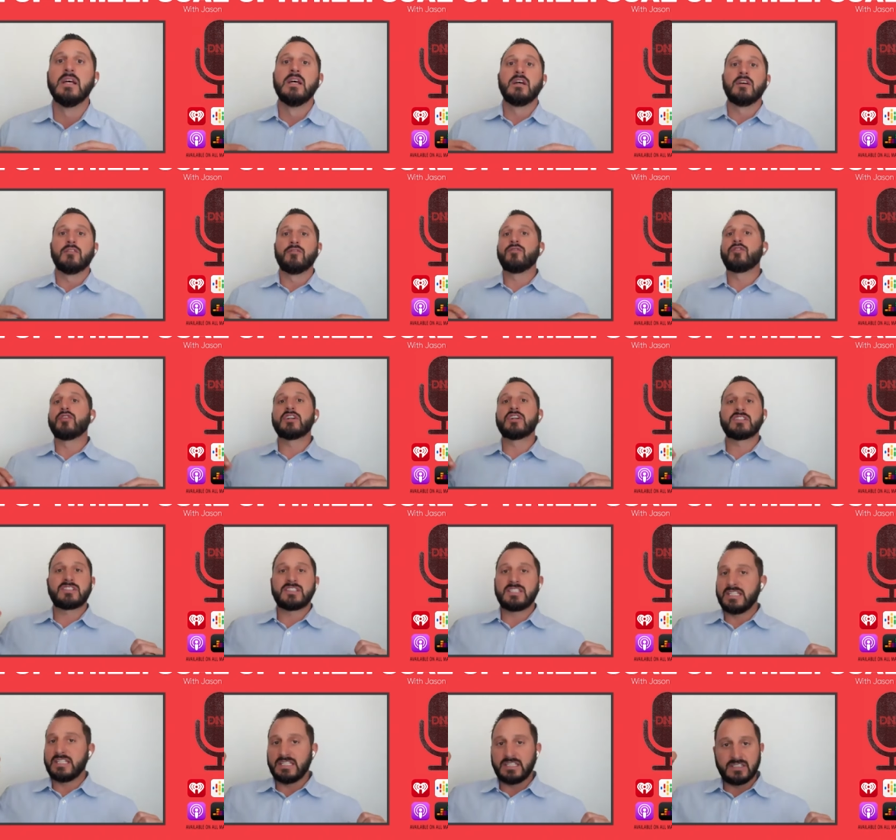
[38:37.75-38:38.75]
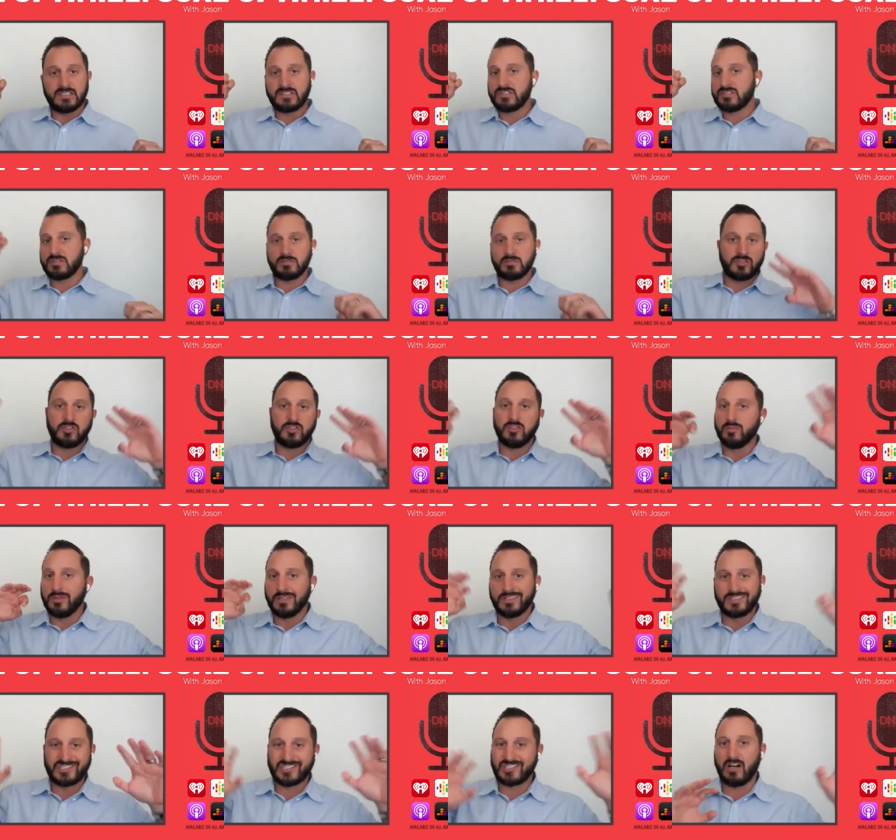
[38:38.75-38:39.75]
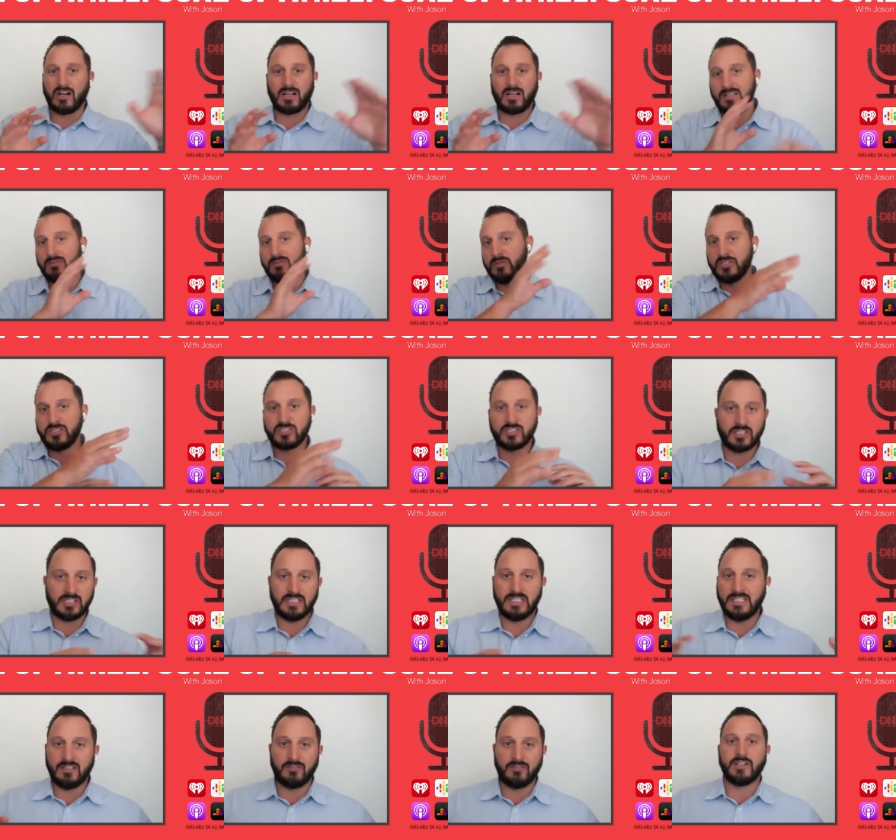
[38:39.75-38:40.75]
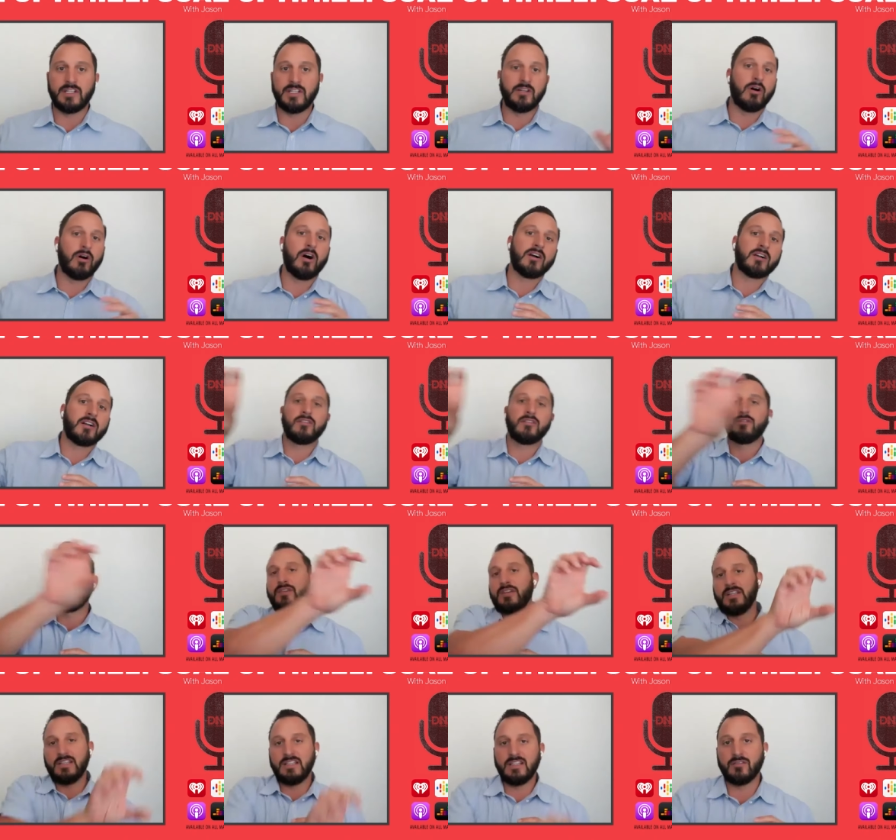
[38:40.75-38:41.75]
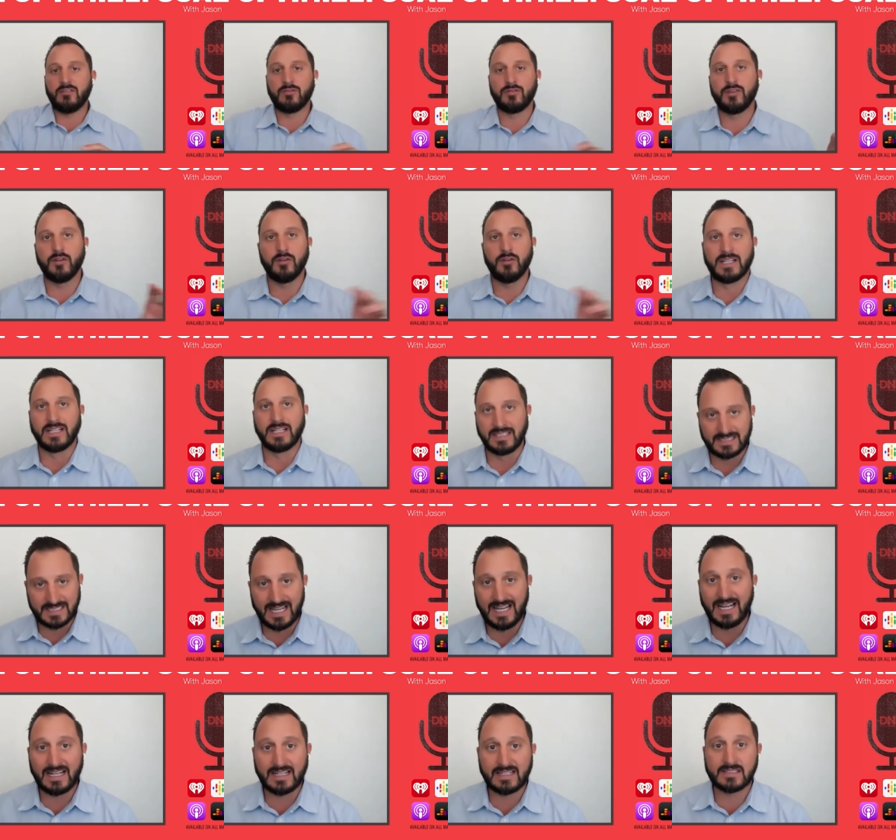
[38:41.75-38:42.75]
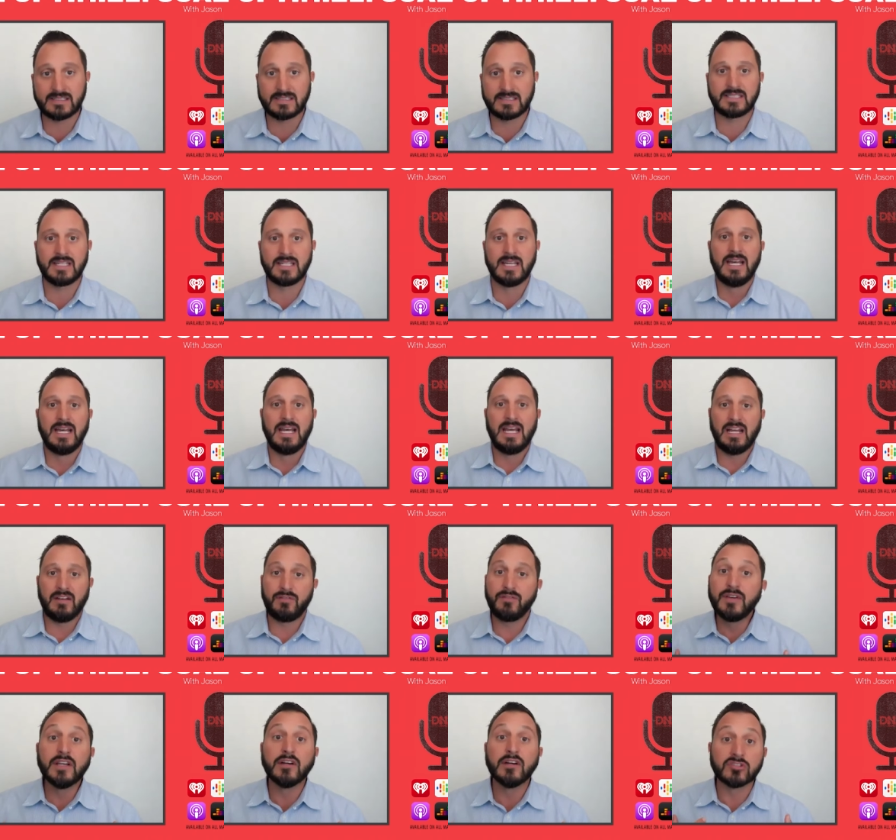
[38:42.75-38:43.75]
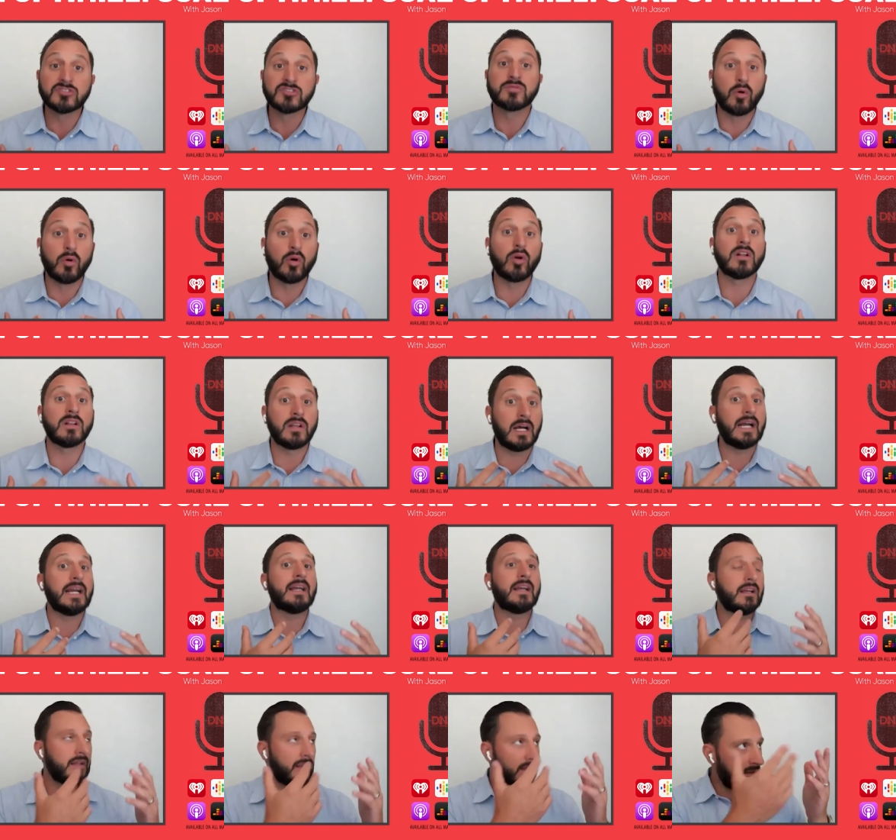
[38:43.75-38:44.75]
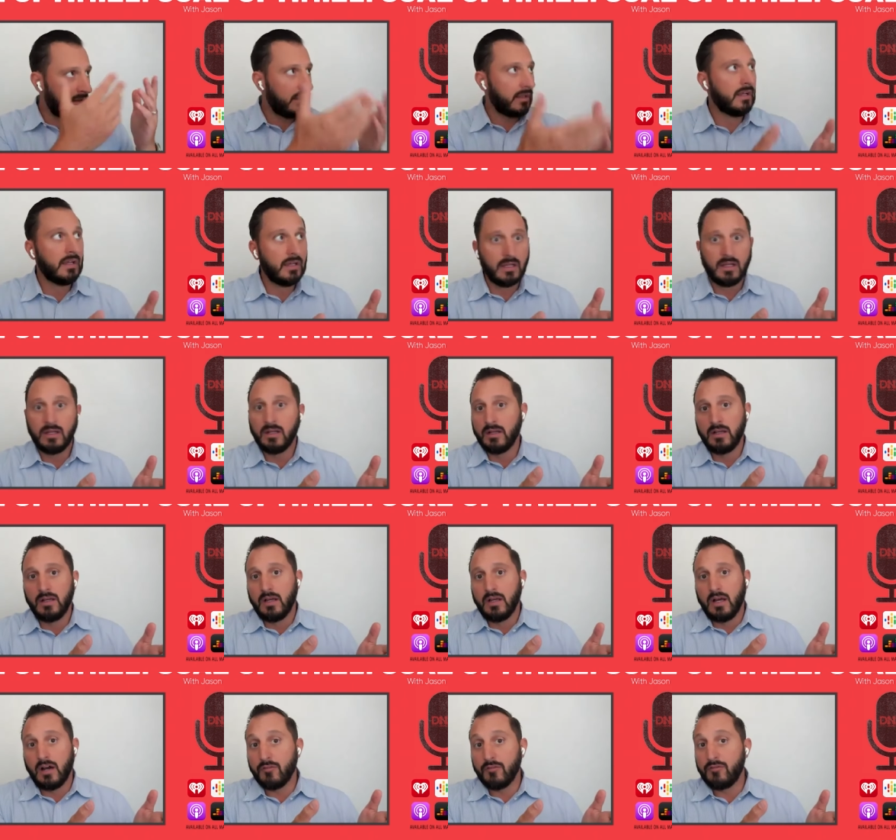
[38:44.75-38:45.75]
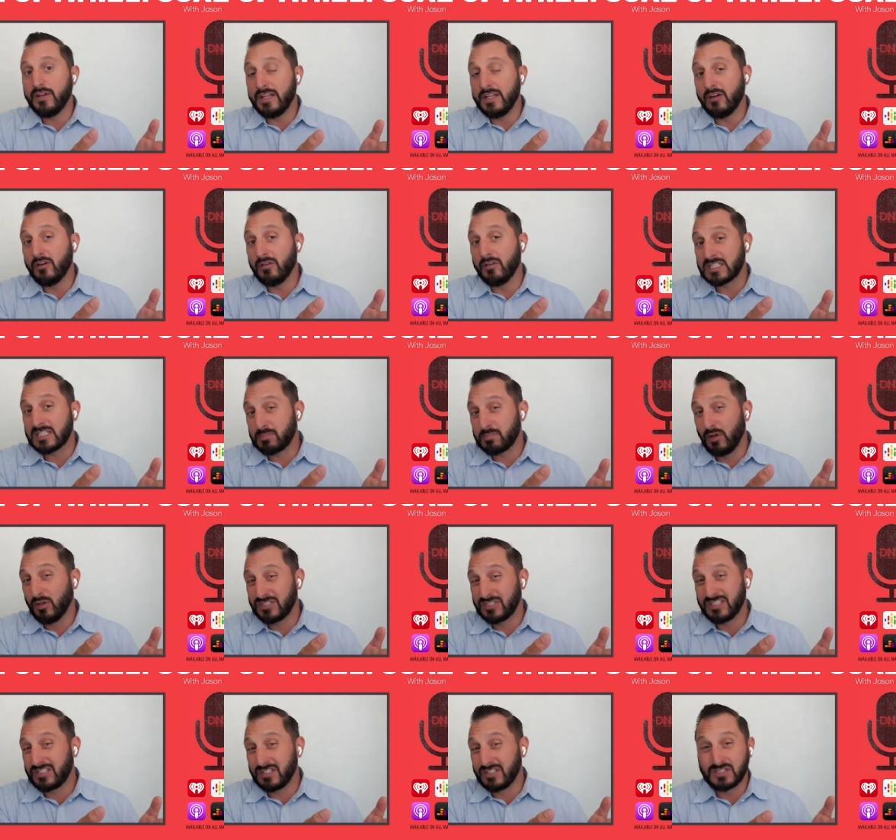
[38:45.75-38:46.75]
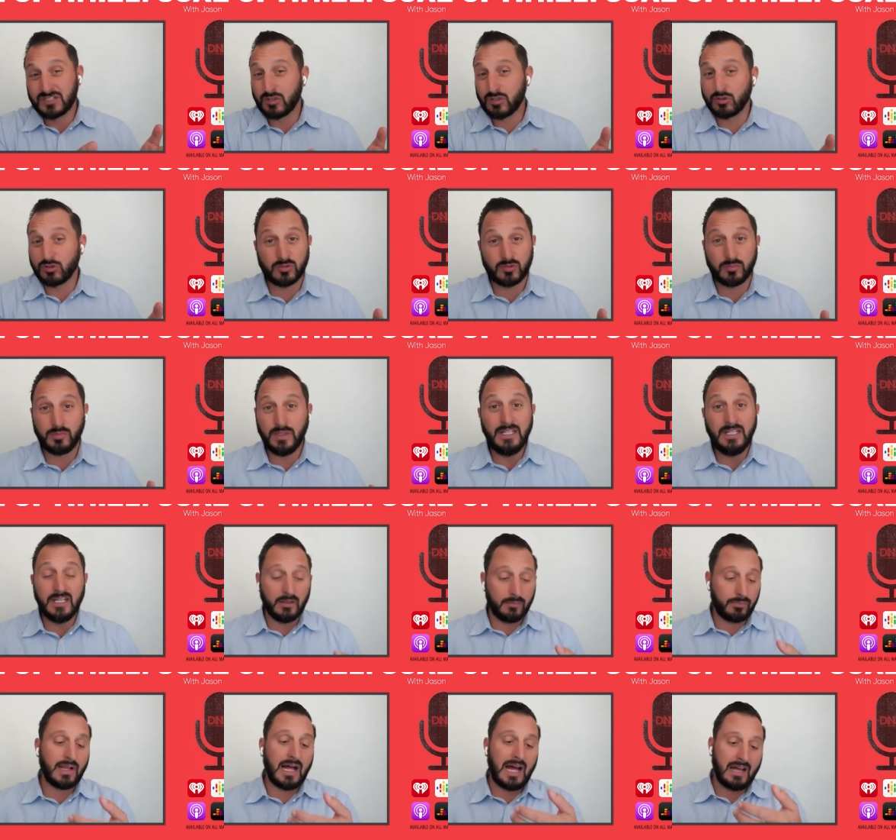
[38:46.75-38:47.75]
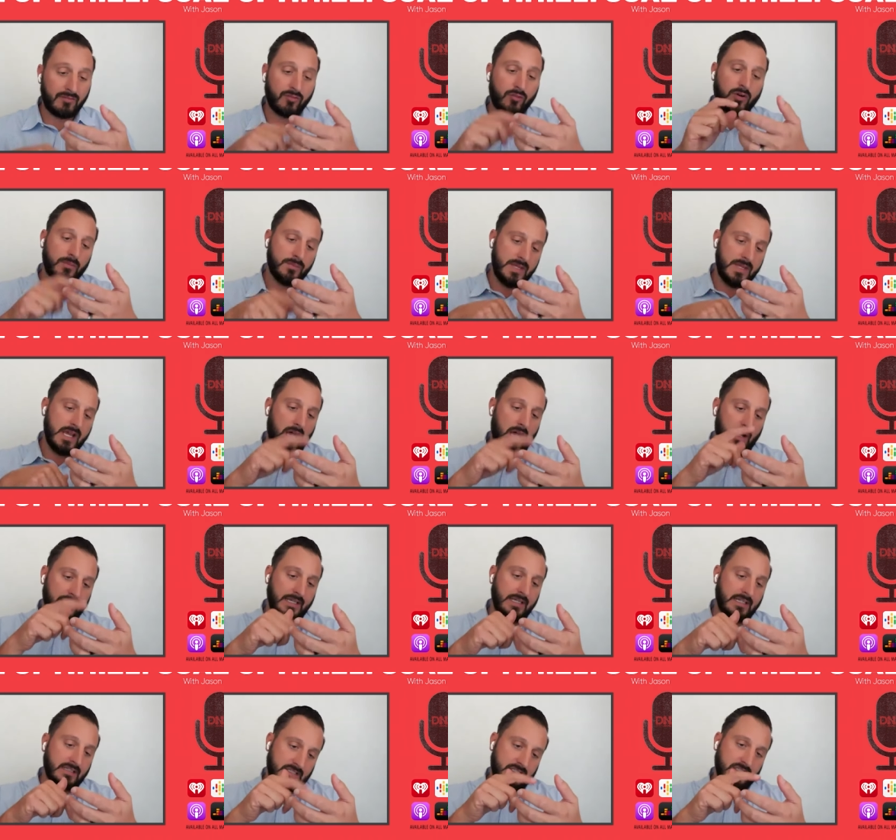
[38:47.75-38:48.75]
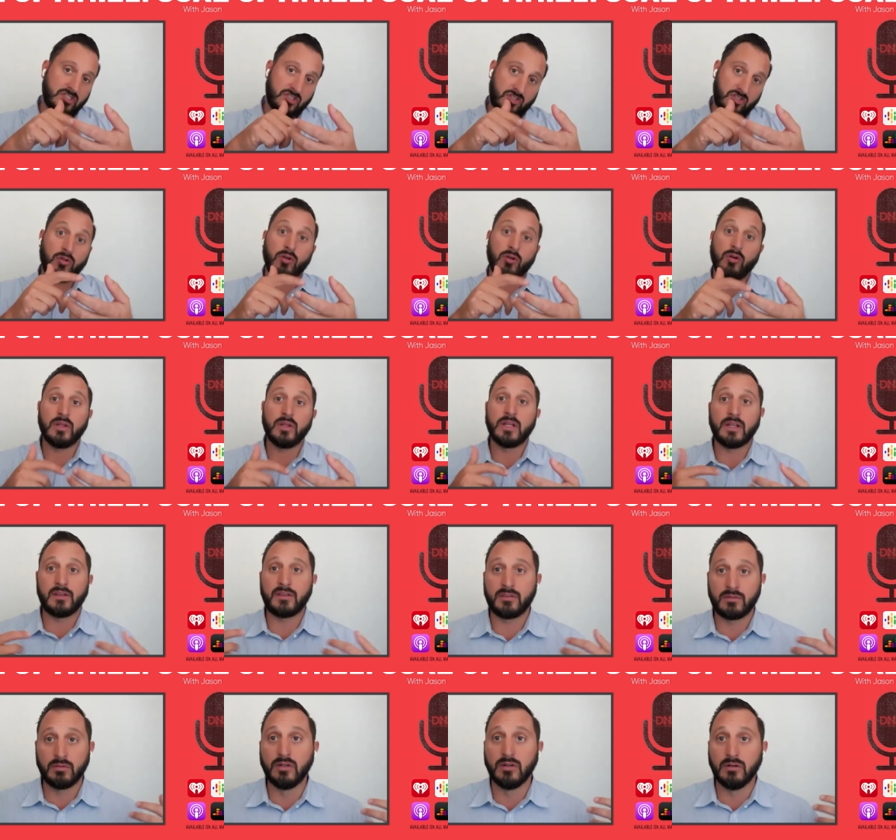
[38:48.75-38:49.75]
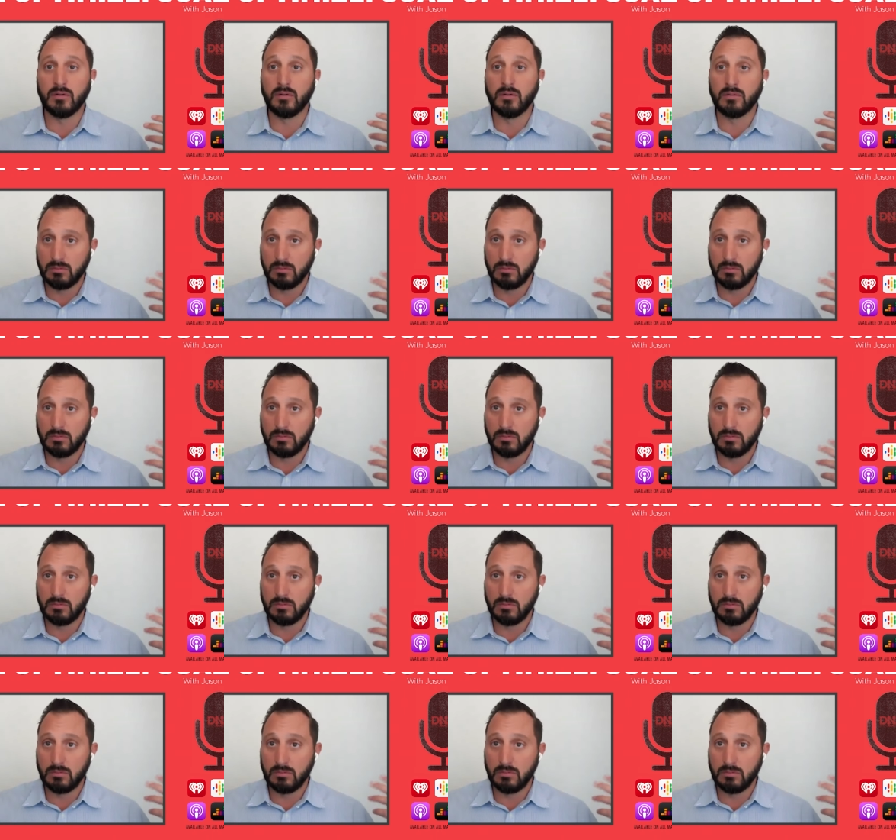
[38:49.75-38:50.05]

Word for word: versus too much stock imagery and videography and floating text it feels more like a video that's posted to the social media platform the audience is scrolling through